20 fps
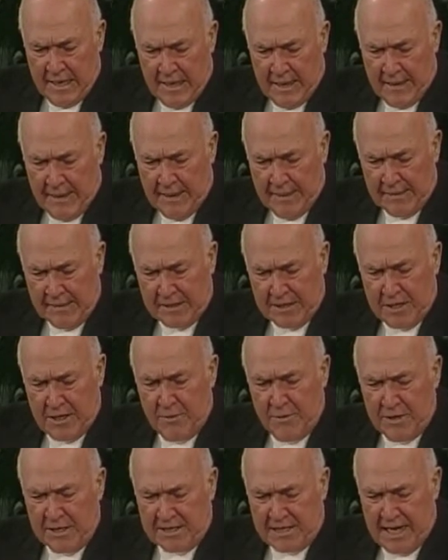Uh, she
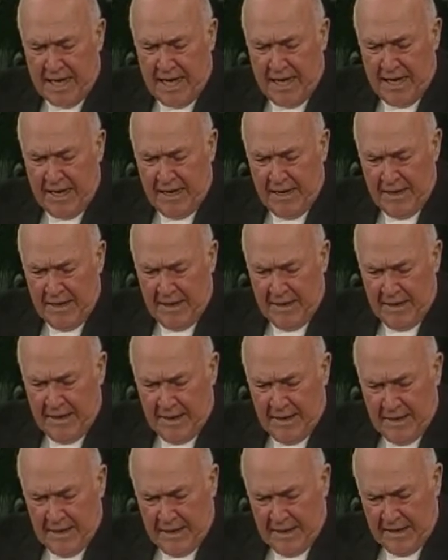was a,
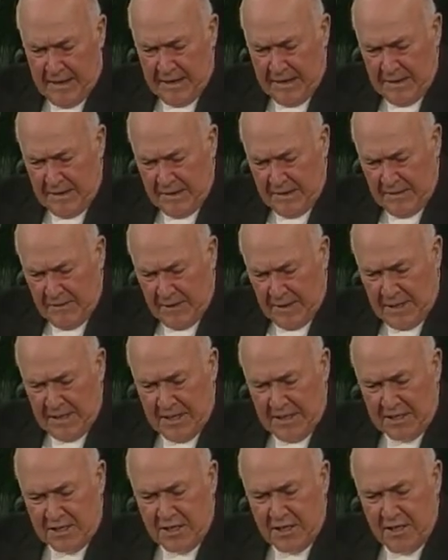uh, one of
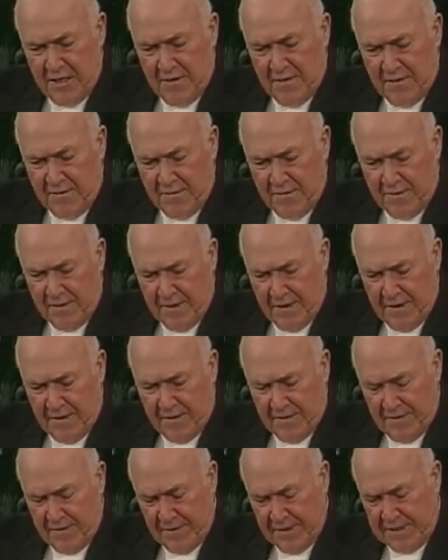the chief
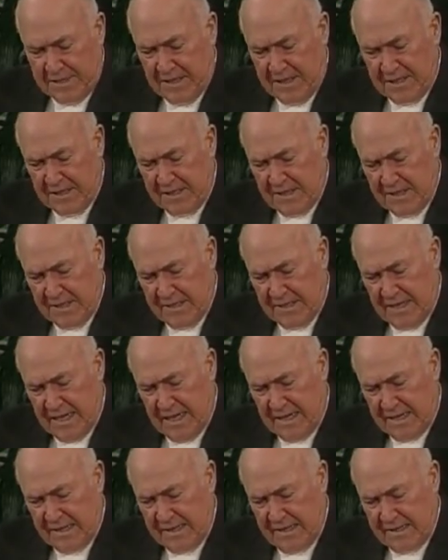uh, physicians
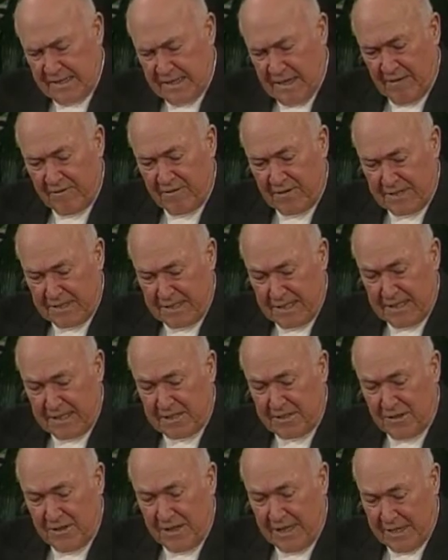at San
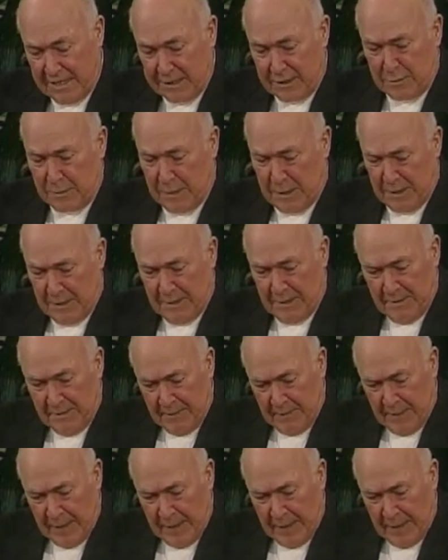Francisco Hospital